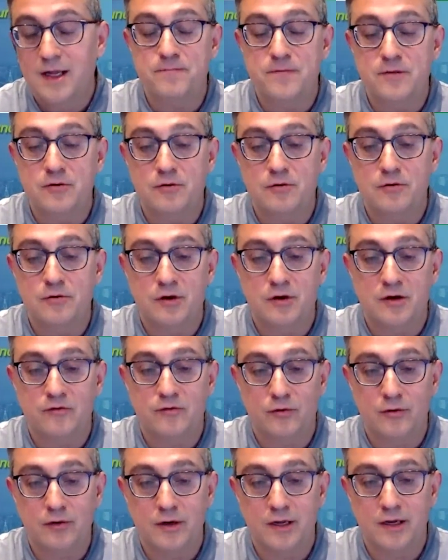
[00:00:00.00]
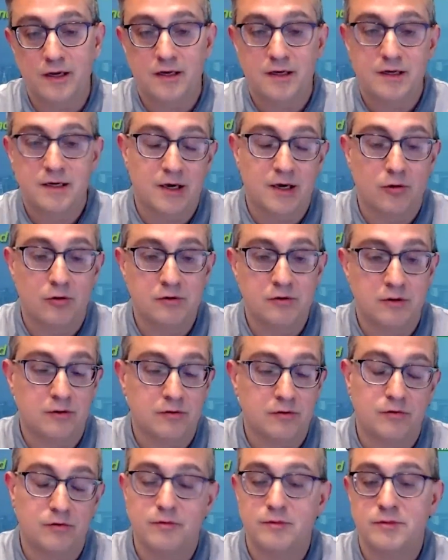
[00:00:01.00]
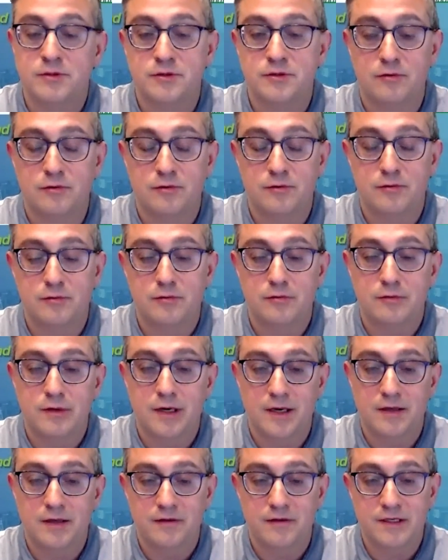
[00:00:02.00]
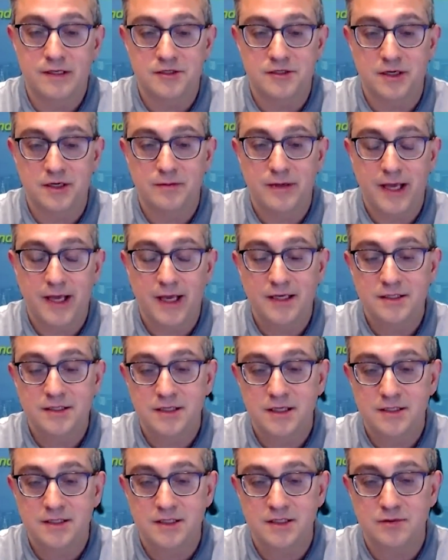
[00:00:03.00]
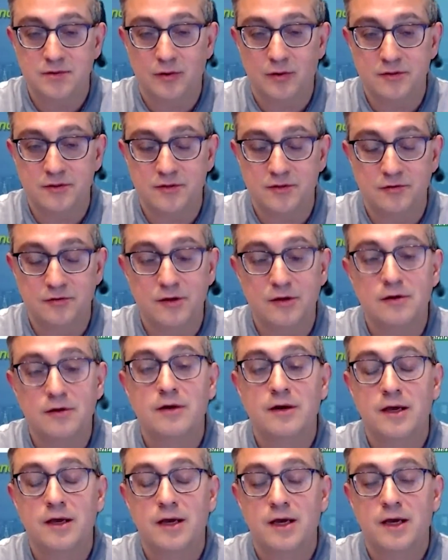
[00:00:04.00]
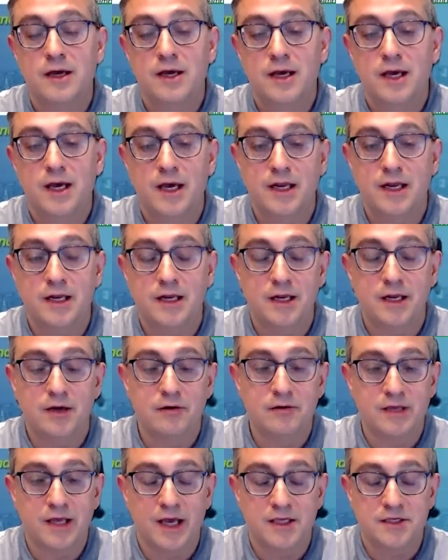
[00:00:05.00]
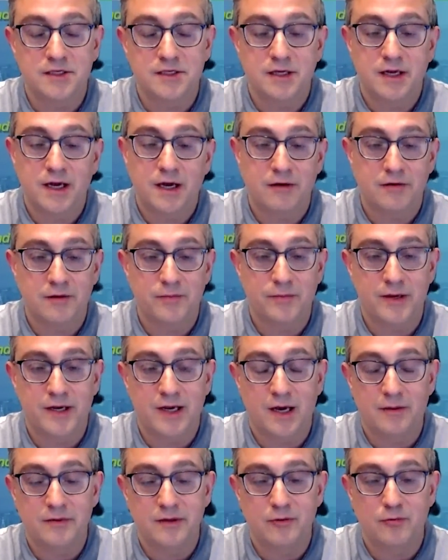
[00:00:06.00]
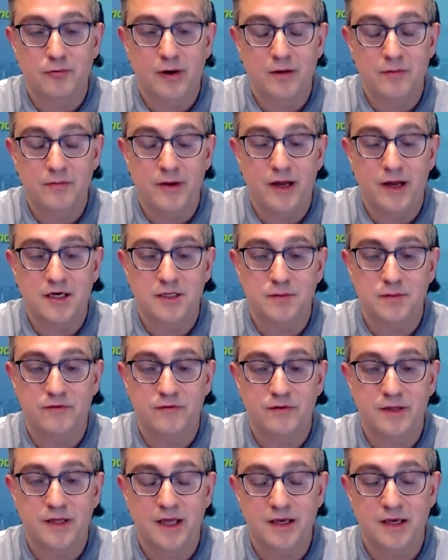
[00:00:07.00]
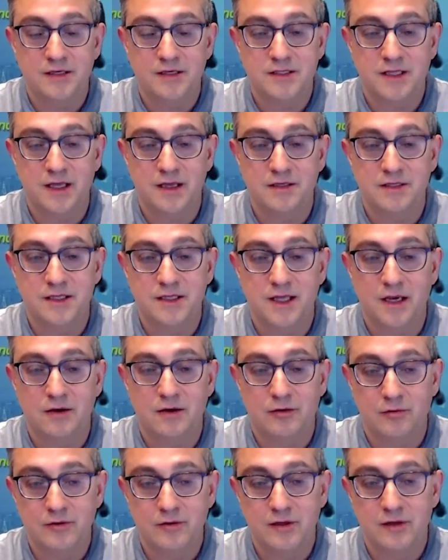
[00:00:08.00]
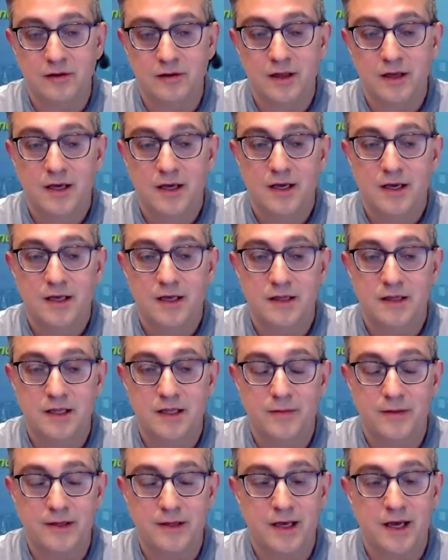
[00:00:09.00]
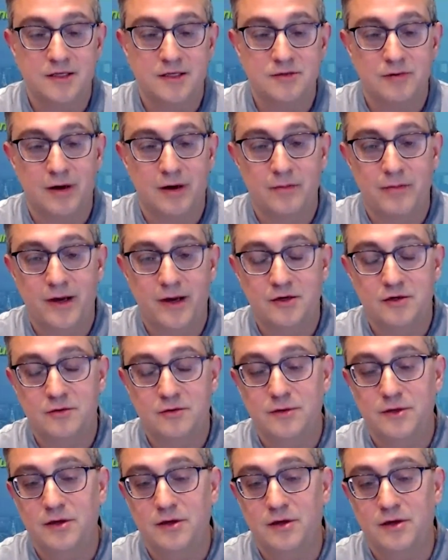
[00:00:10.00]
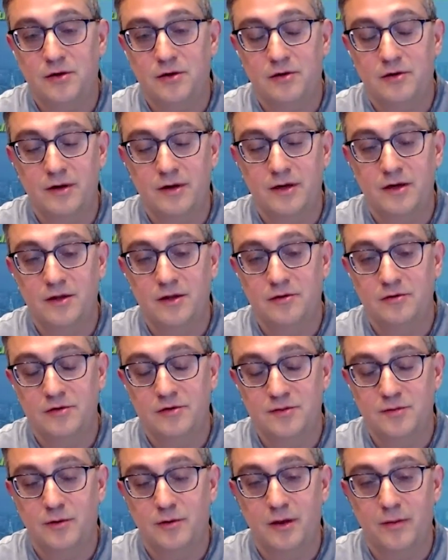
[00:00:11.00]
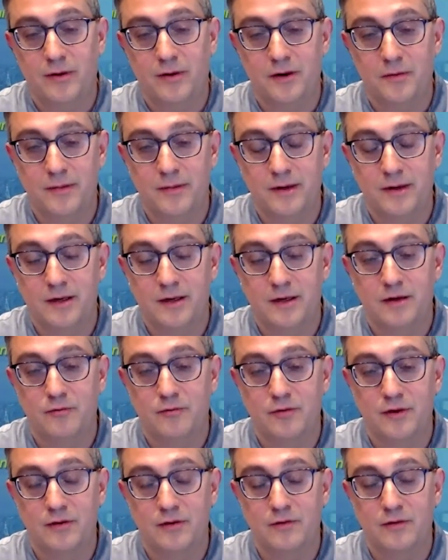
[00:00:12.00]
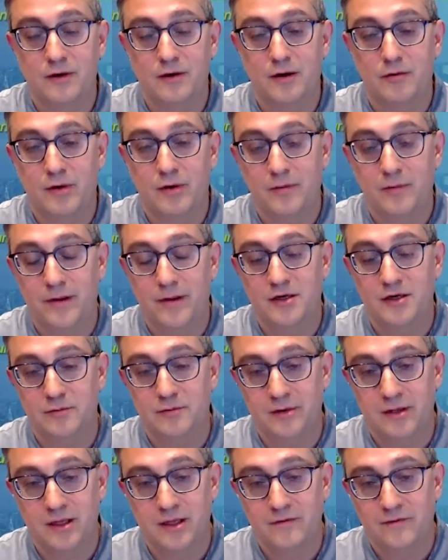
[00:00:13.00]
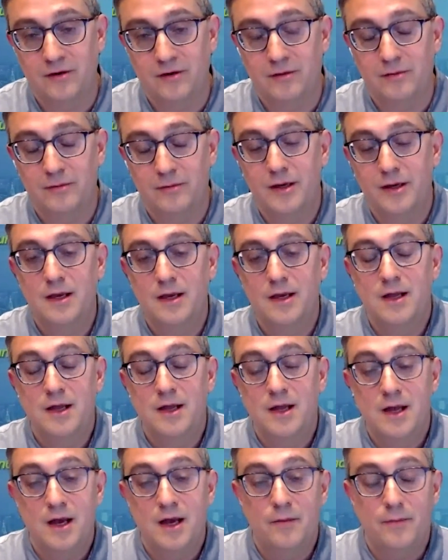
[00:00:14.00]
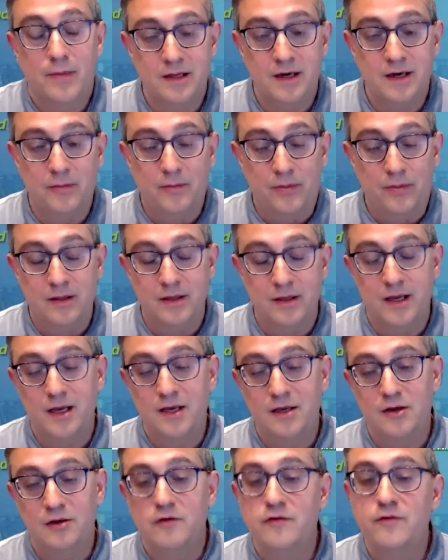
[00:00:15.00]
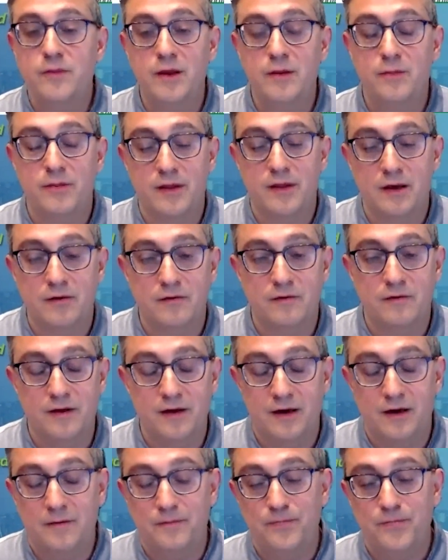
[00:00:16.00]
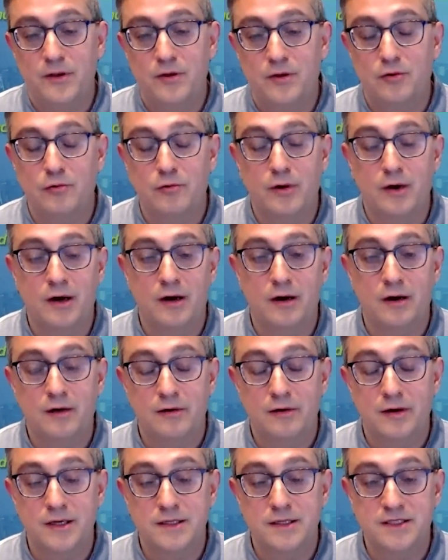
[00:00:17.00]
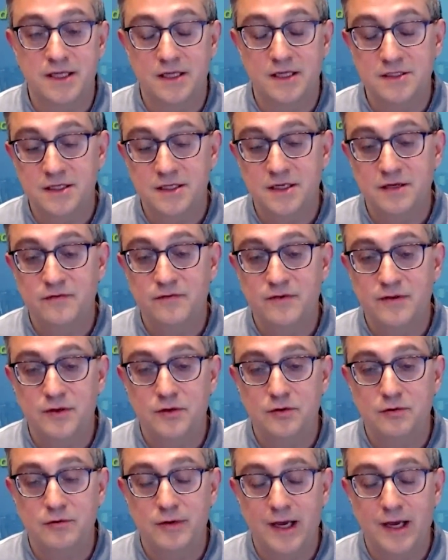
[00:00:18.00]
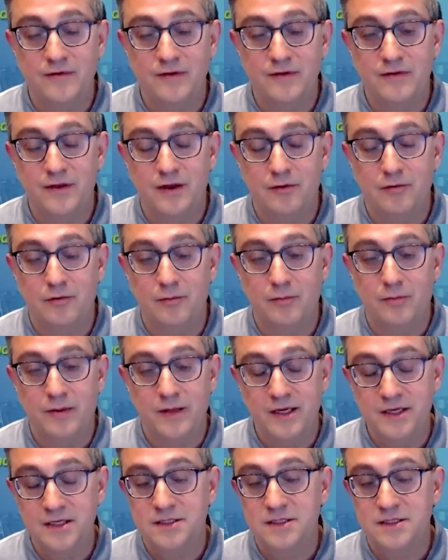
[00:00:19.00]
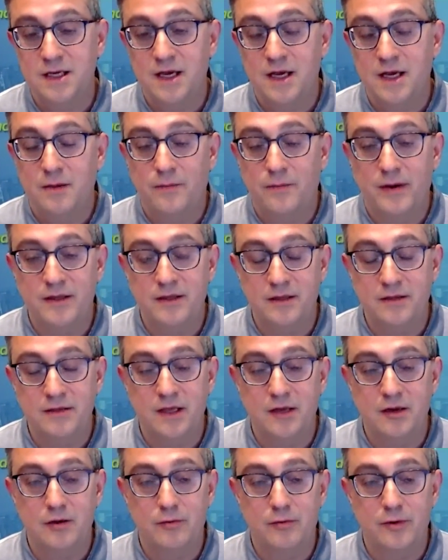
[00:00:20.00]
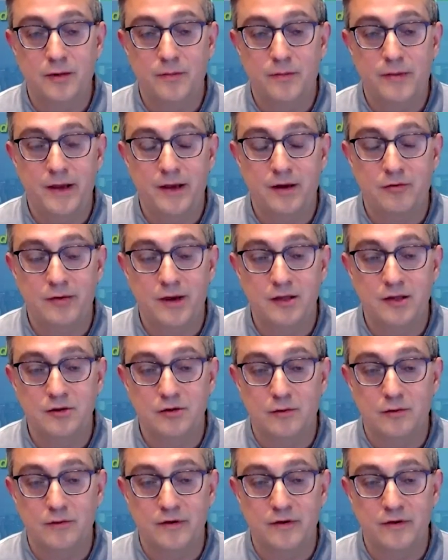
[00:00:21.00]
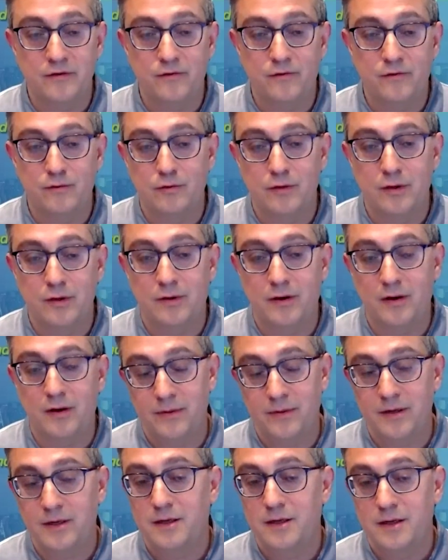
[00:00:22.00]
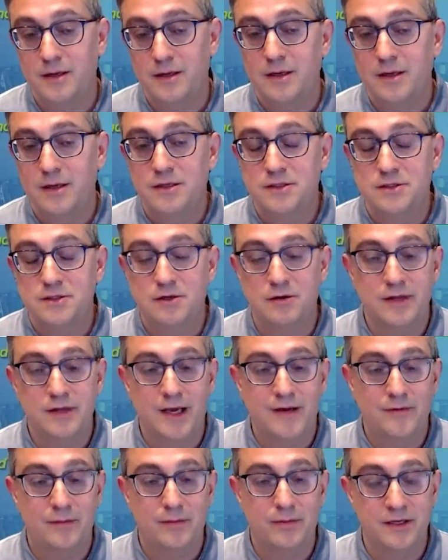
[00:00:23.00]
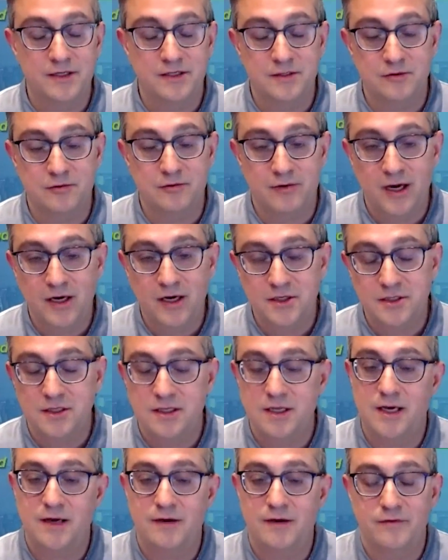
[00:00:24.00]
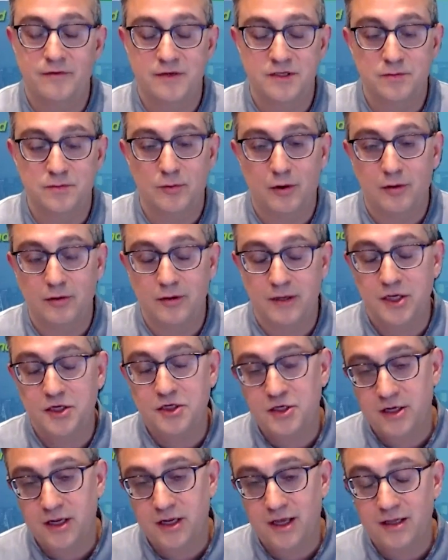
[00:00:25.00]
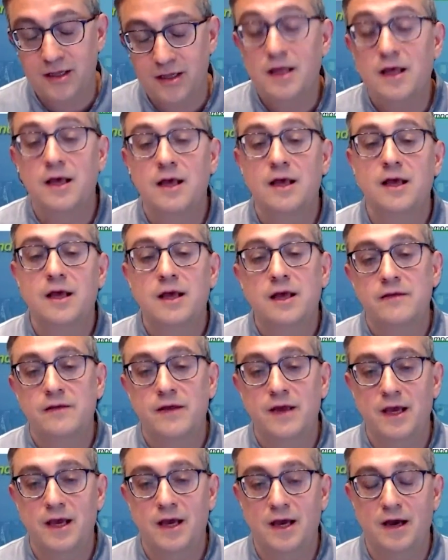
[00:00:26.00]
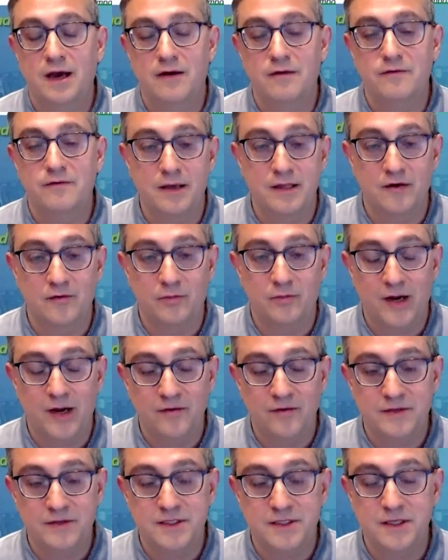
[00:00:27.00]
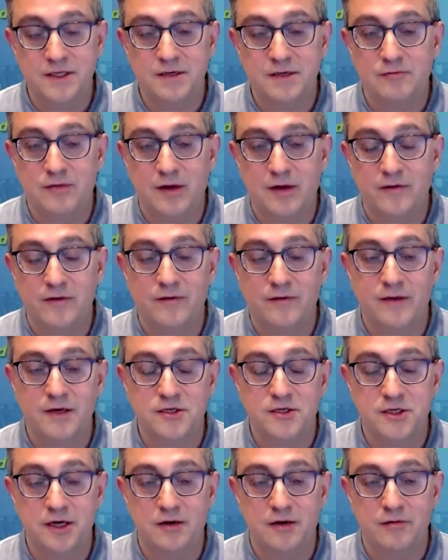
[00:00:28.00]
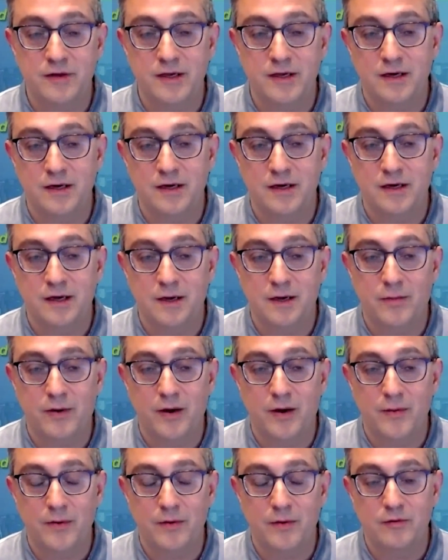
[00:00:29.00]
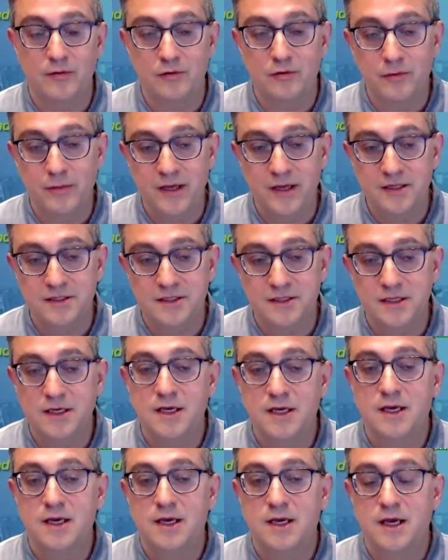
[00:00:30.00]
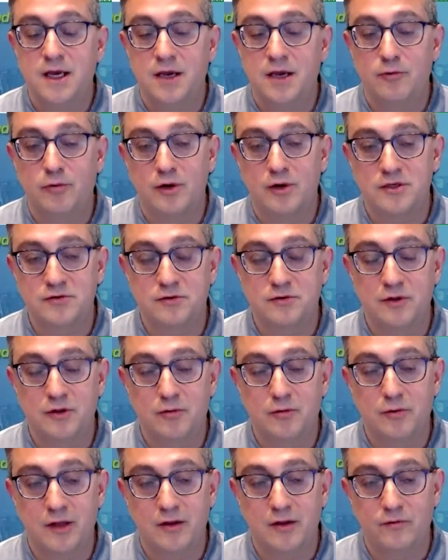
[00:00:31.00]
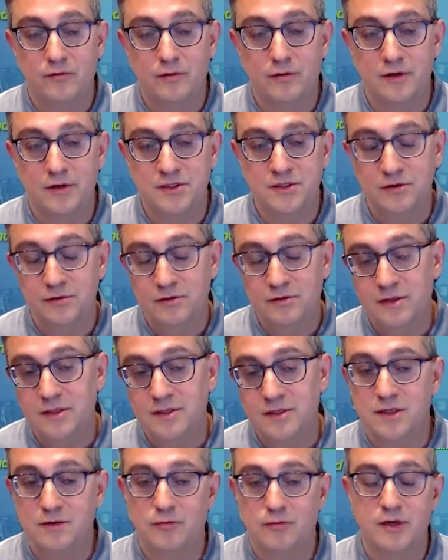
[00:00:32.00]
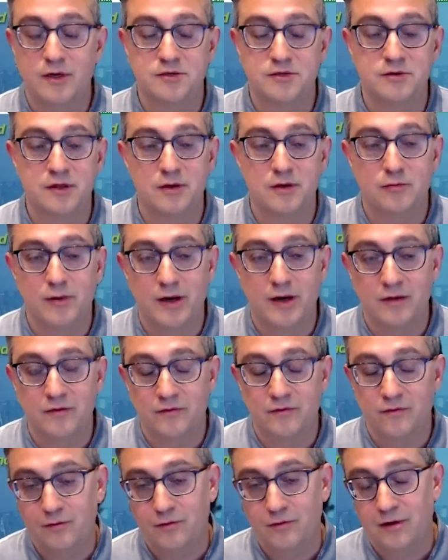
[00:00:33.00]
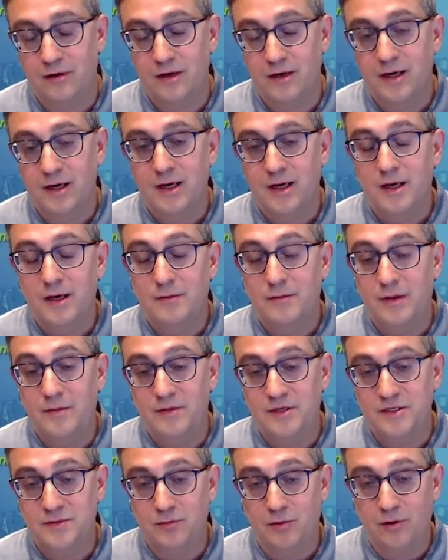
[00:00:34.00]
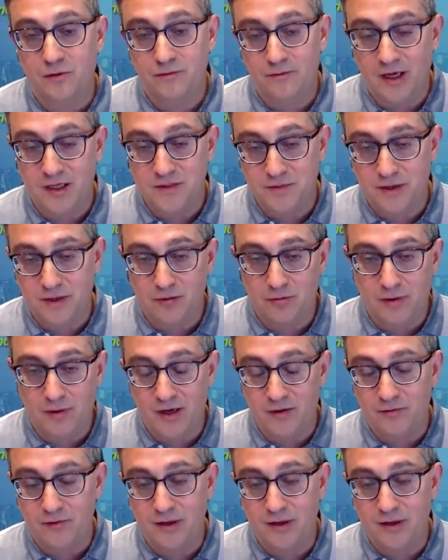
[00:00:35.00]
You're, you're converting a hotel room. So in an extreme case, it's a small studio. And in a good case scenario, it becomes a one bedroom. If you take extended stay hotel, it typically has one bedroom. You could turn it into a small apartment with uh, one bedroom, one living room. Mm-hmm. There are plenty of people out there who are sensitive to having their own place, but they don't want to pay a rent or a full apartment. So they have a place to crash. They have a small kitchenette. They have enough privacy rather than sharing an apartment with roommates. It works really well for students. It works really well for maybe small husband and wife